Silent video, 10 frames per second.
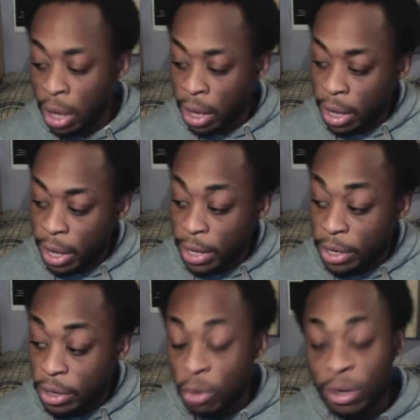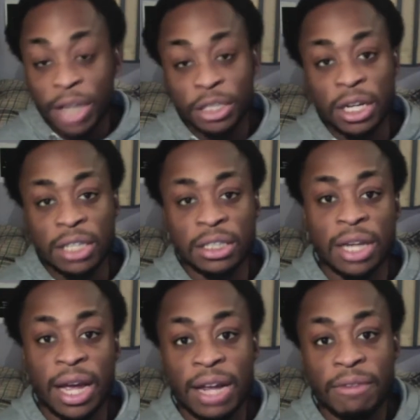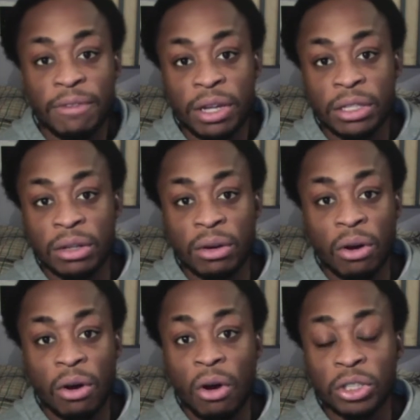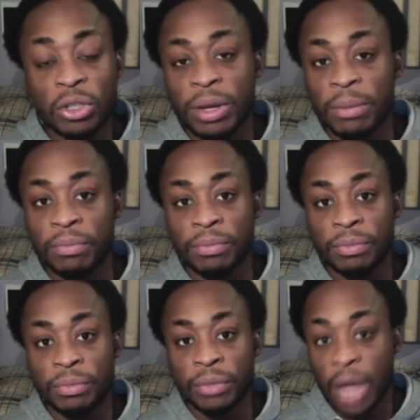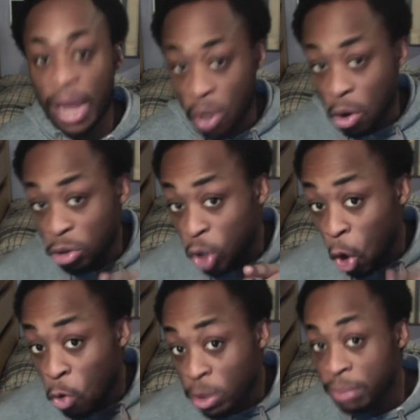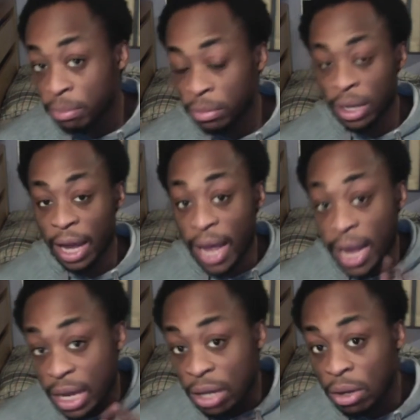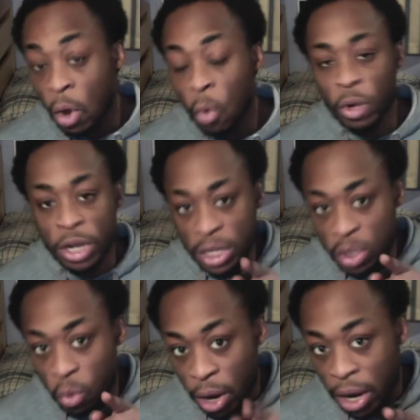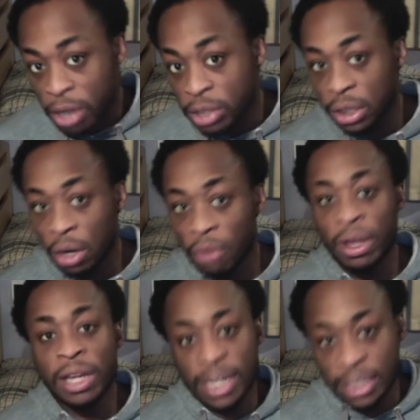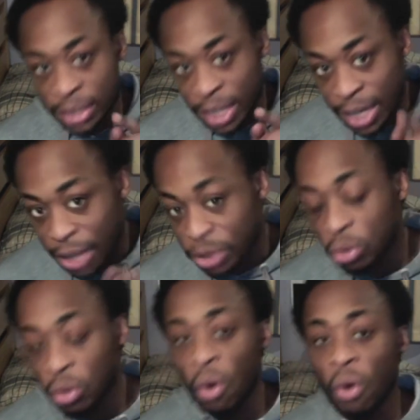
And you know that jealousy, and that envy, has got to him. And God told him that, "Hey, we need to work on yourself. There's sin at your door.